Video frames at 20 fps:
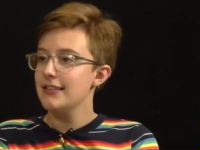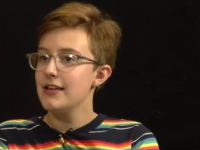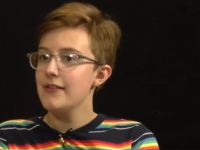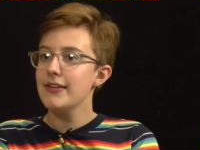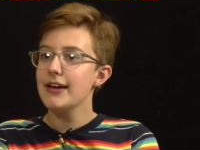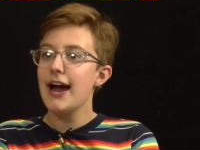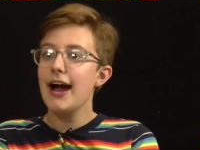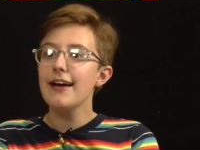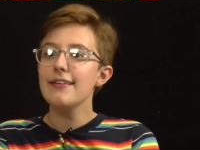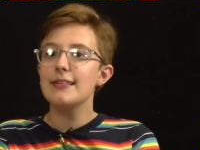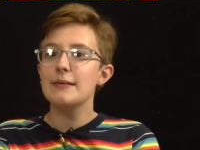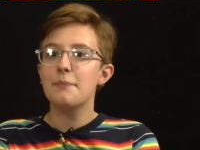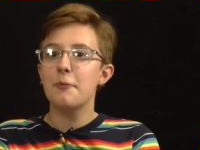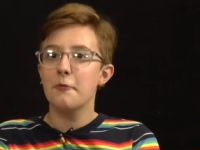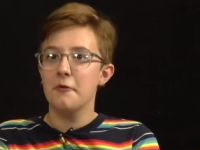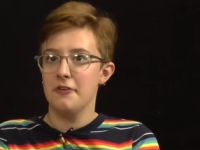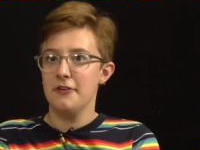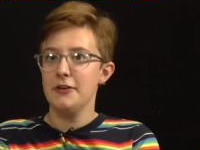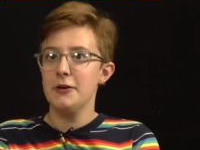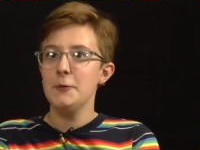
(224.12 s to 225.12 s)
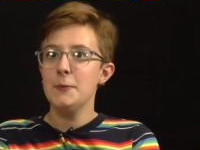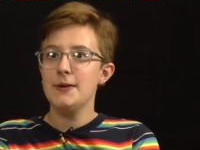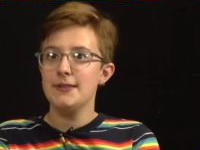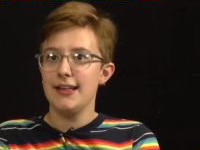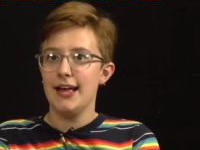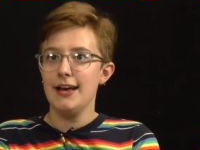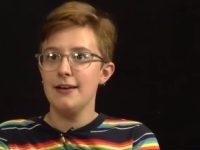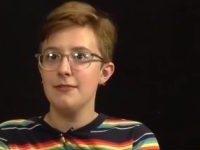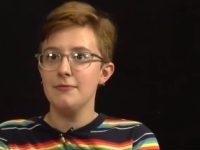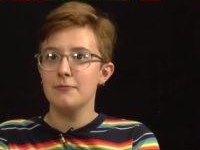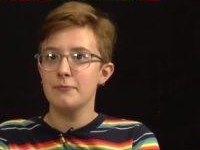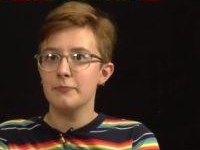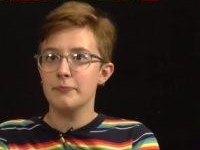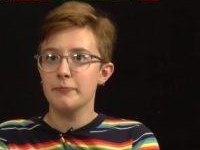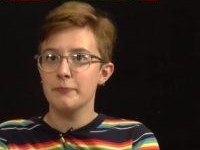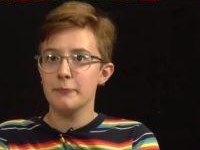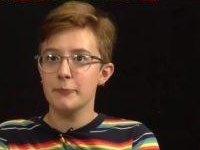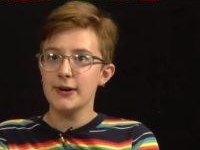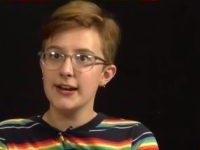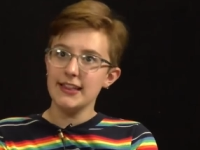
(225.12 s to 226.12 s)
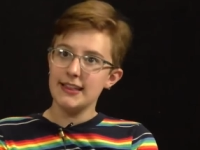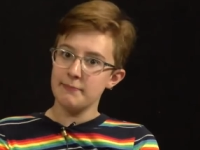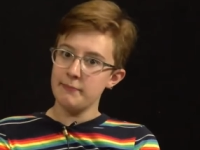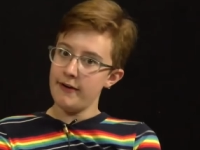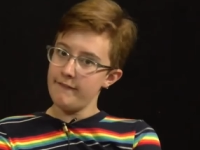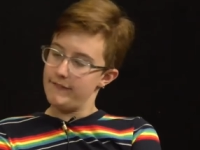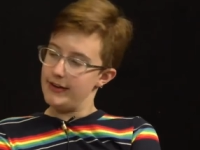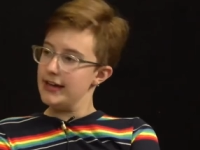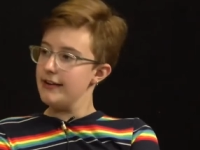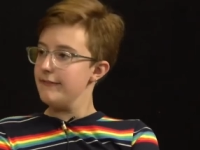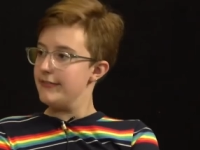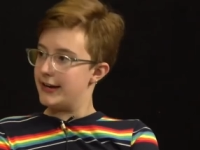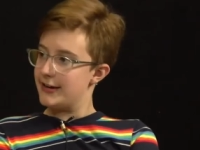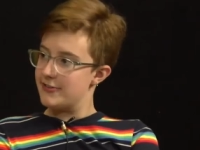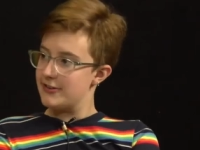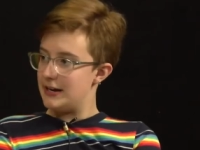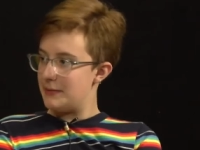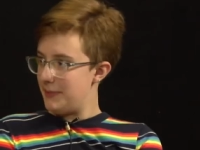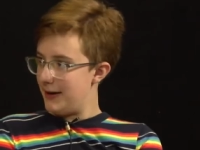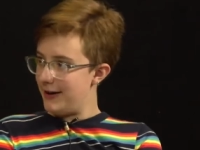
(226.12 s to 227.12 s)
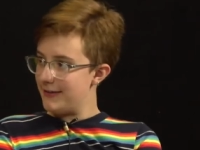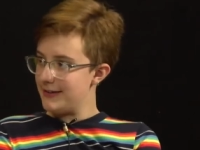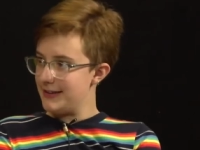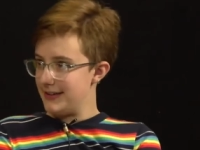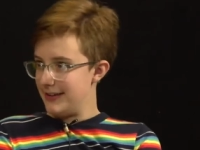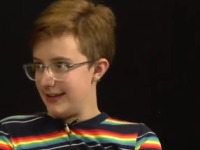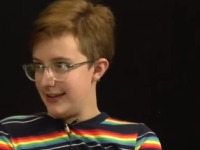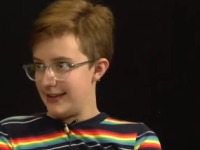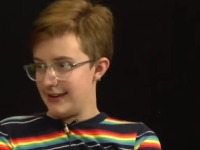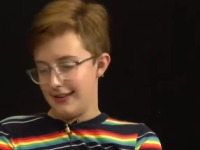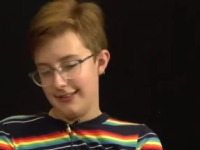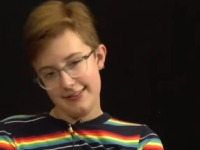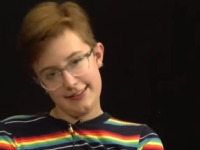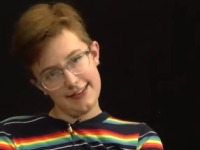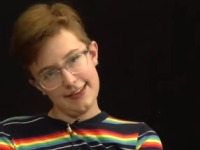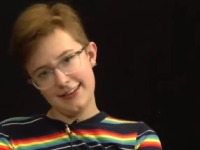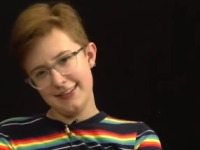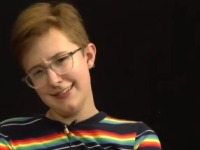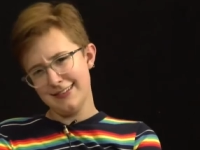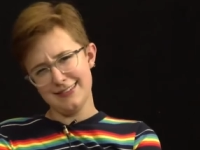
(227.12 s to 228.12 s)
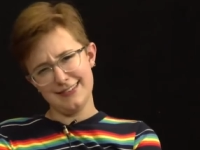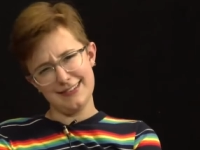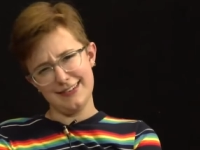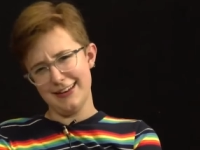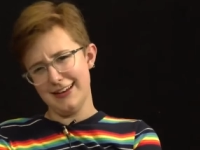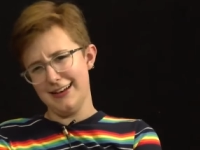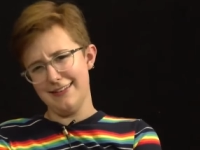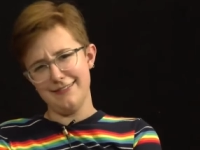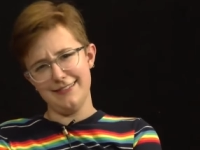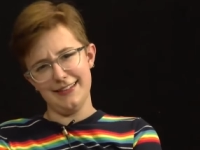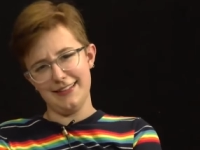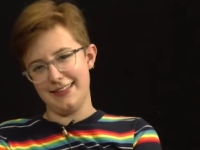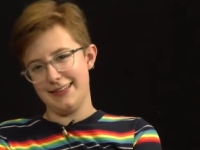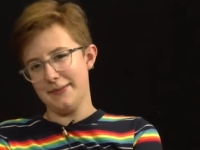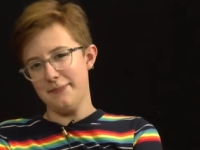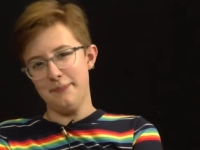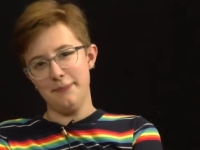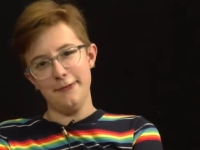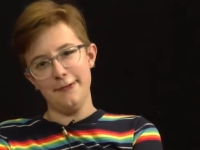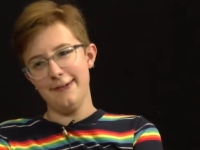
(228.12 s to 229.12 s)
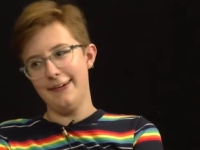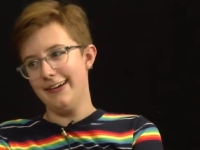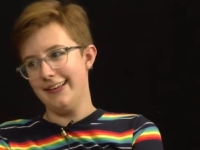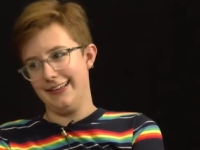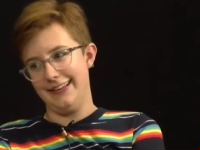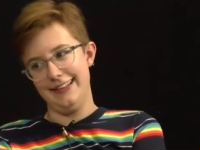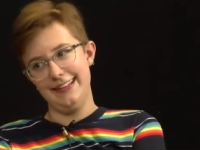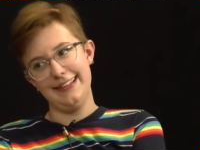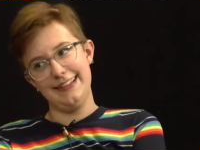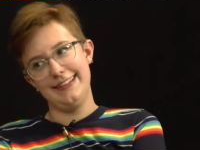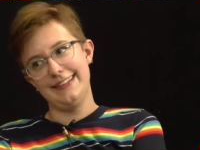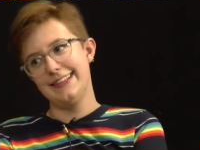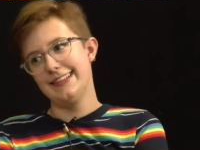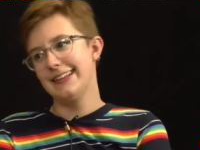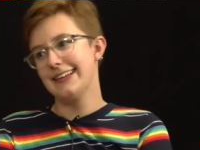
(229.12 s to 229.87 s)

They're like I support you because I read some fan fiction about it, and yeah, it's like it's not what support is.